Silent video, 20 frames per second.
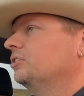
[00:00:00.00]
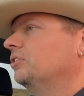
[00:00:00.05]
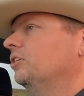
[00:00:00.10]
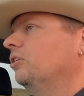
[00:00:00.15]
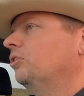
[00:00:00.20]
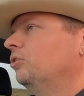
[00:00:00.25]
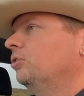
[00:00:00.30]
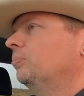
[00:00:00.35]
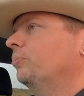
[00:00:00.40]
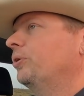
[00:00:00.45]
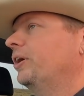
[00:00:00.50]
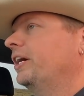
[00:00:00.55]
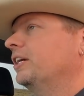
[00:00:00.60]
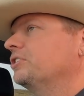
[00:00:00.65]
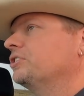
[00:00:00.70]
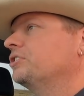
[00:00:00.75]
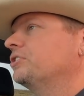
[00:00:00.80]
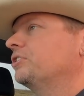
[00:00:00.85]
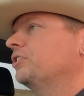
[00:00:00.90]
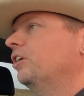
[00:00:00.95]
to the home
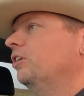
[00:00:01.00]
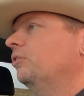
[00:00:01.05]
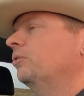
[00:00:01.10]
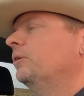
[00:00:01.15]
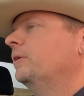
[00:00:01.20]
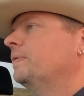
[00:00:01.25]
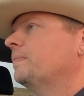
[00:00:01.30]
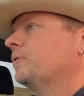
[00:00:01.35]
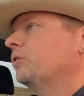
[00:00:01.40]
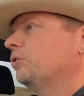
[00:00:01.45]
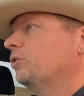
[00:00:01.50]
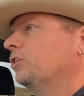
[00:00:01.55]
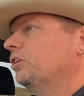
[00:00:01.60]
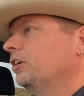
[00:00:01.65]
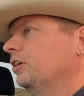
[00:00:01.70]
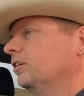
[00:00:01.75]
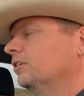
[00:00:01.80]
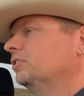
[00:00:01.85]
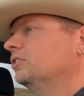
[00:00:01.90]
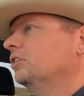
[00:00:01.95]
ranch, so or
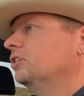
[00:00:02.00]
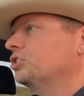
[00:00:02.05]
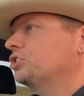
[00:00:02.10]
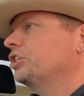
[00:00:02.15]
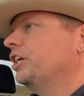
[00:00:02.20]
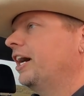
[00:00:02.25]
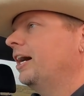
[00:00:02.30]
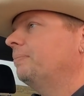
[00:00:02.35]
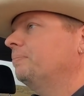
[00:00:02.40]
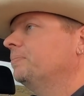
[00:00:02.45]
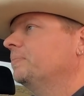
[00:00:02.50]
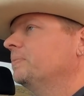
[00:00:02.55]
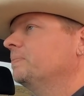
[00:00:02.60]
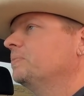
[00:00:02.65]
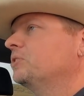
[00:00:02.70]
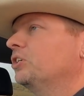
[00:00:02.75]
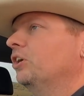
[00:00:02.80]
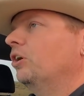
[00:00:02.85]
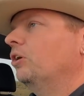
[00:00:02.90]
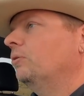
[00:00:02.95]
to the to the shop.
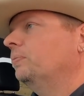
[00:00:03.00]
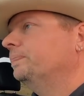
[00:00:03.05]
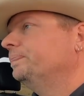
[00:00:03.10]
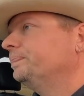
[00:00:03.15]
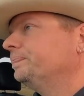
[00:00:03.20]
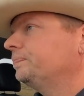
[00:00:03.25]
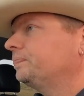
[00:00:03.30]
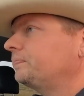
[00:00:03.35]
So